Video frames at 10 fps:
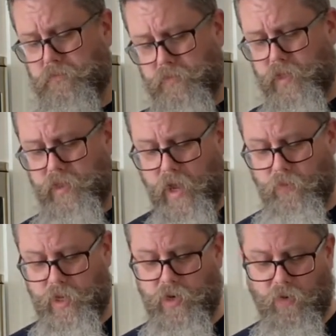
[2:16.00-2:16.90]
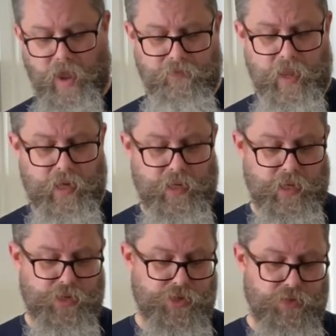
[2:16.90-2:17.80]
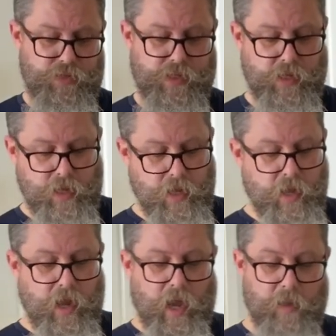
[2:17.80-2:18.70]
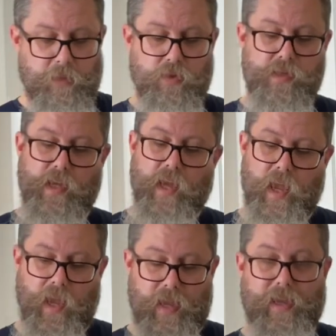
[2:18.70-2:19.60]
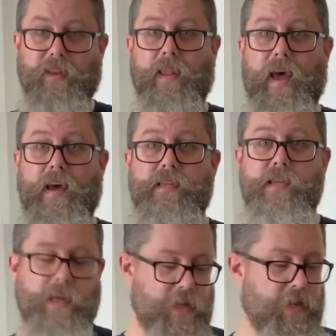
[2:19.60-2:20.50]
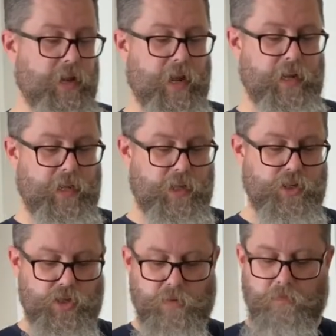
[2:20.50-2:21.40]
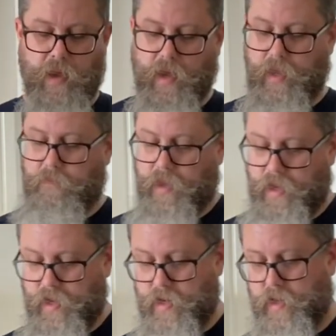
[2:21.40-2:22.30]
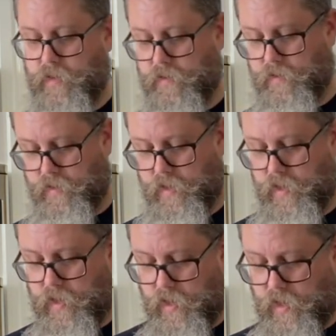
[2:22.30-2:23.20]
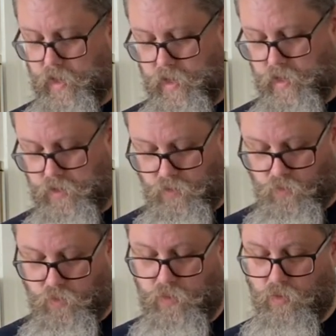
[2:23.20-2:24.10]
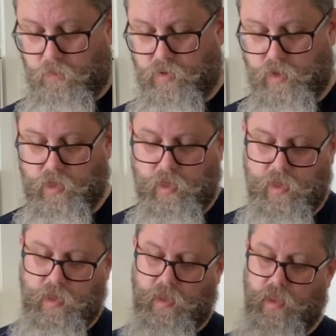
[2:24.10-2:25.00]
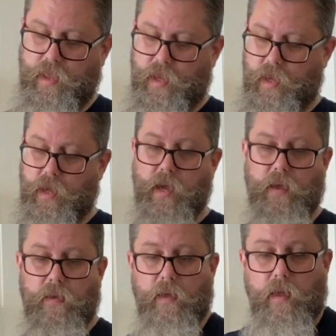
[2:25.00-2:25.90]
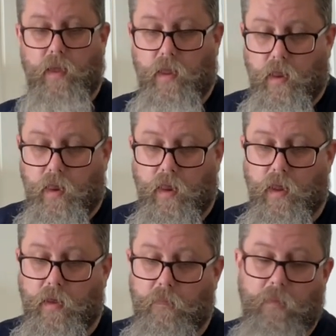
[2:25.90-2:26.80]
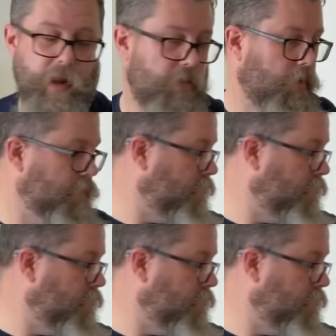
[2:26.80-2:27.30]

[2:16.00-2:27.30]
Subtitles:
That way you don't have any issues. I'm using a glass 9-inch pie pan, and we will put the pie crust